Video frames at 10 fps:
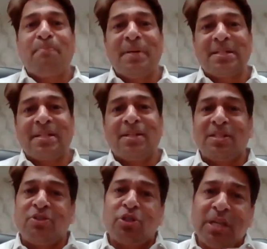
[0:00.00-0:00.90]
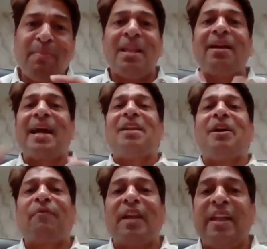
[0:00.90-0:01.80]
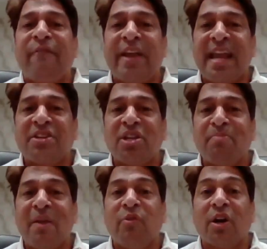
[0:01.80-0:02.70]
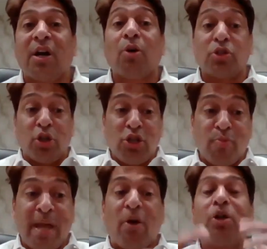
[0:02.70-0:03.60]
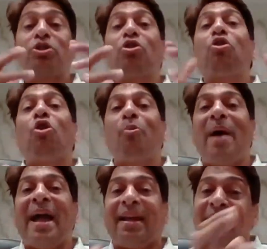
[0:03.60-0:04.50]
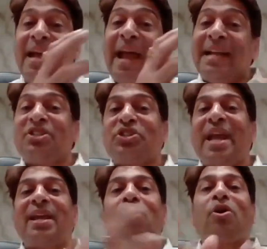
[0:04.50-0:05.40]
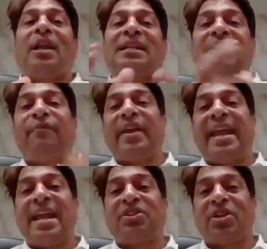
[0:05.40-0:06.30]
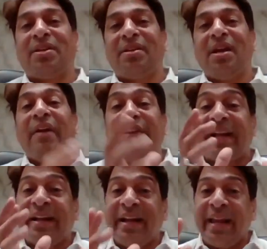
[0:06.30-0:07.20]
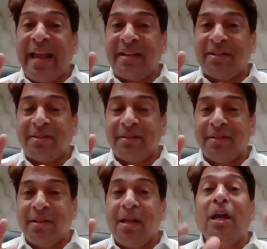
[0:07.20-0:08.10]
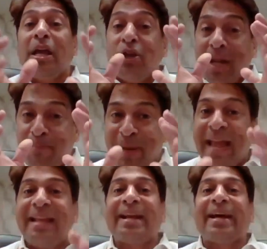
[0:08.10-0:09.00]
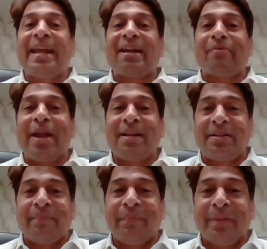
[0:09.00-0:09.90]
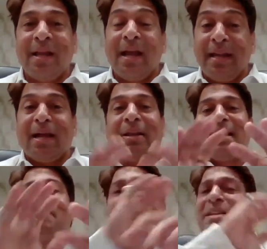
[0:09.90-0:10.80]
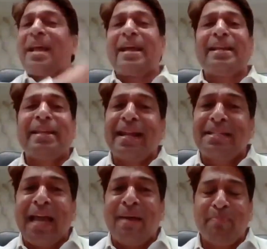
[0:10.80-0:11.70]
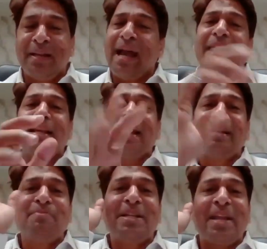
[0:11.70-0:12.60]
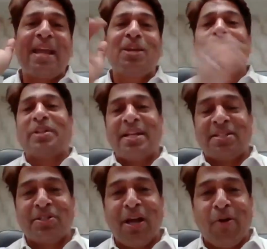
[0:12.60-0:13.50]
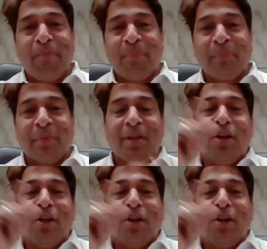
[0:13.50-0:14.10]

5%. So similar kind of clarification may work out. So you may also go back and check your classification whether correct, you're applying correct rate. Now let me take another example and let me take your test now.